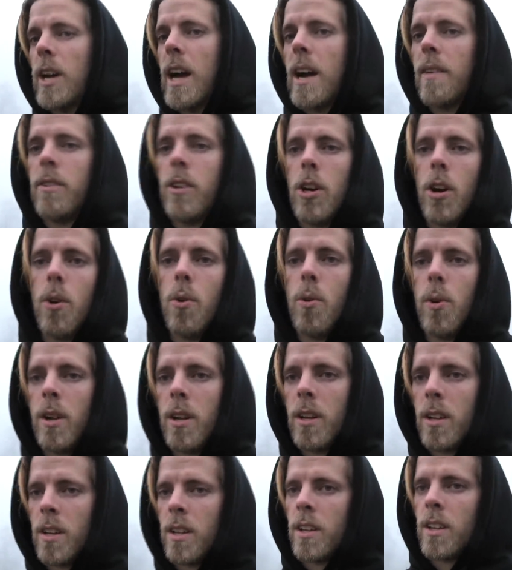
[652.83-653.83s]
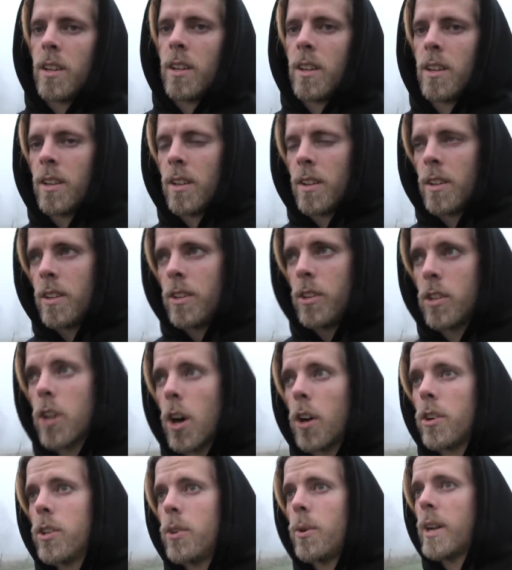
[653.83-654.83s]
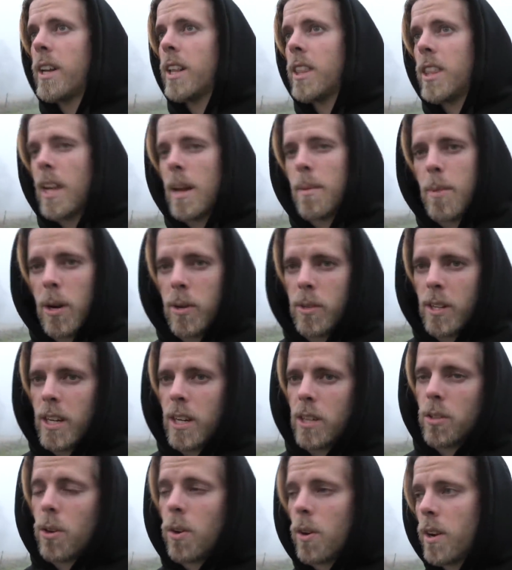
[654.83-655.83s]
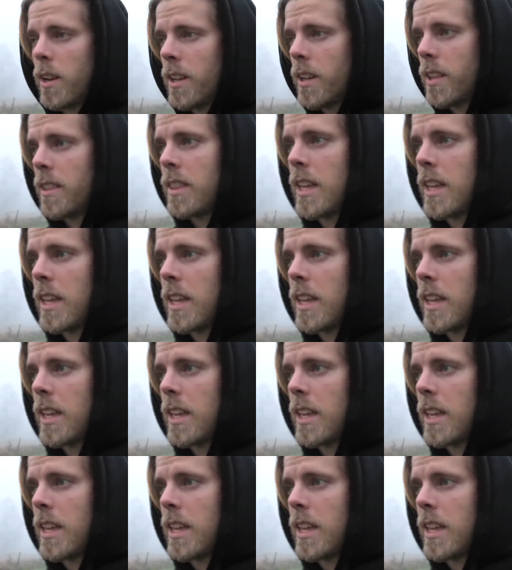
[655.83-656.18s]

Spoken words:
you can't do anything about it at all,